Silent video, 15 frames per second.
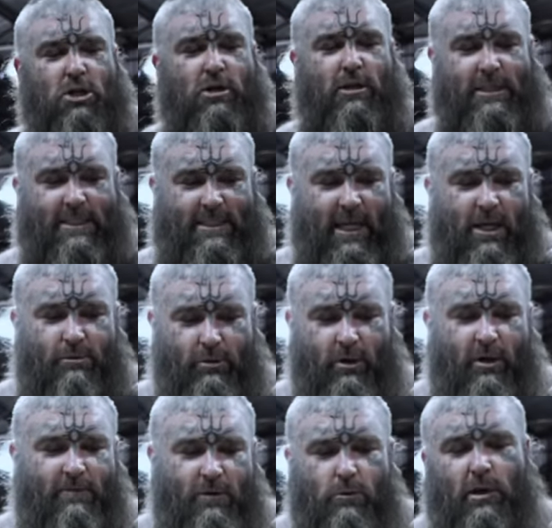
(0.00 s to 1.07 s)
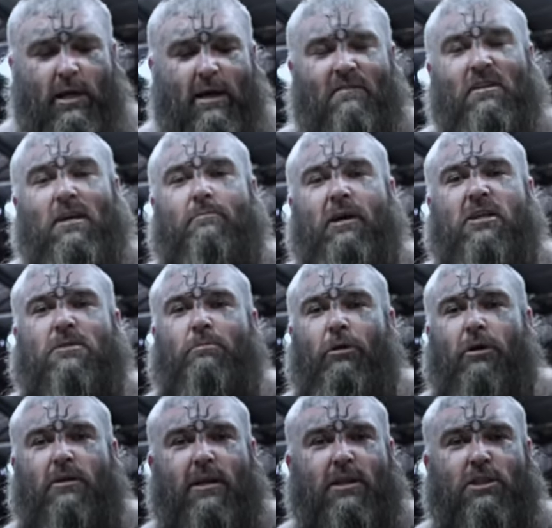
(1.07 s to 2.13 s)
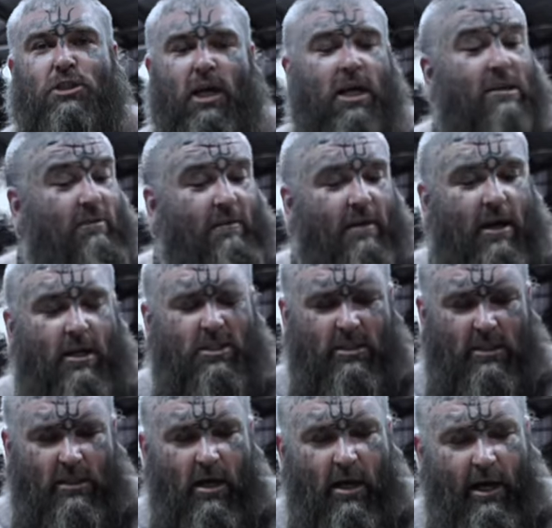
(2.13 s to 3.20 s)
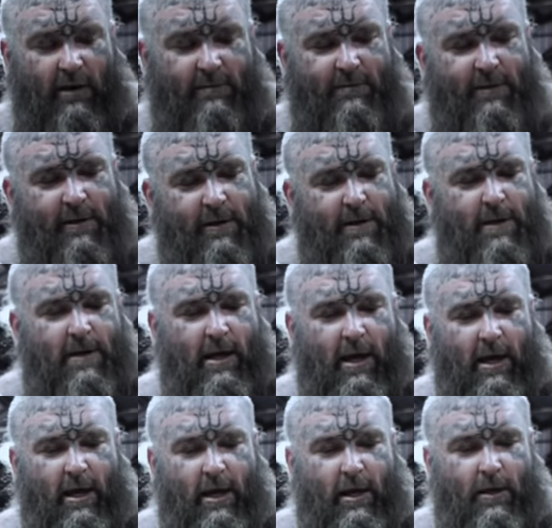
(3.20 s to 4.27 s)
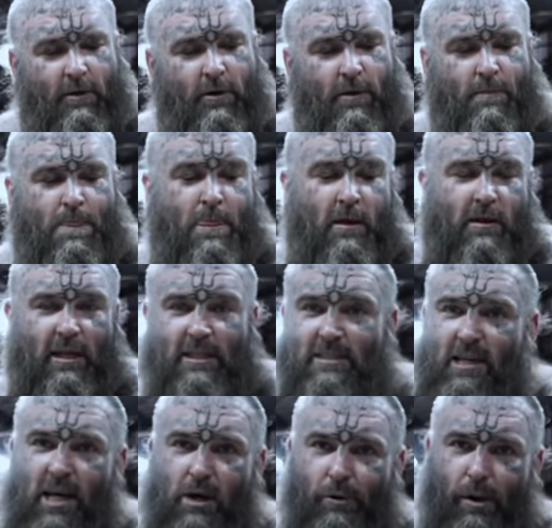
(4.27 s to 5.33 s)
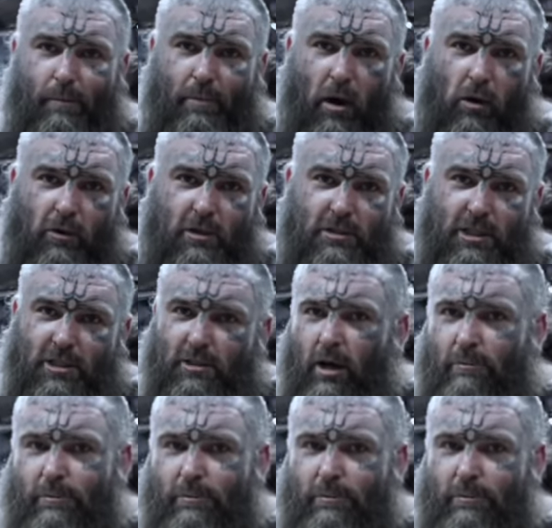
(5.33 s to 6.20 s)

you in on a secret. If you wanna have the best protein shake you've ever had in your life, and let's say you're on a bulk, so you don't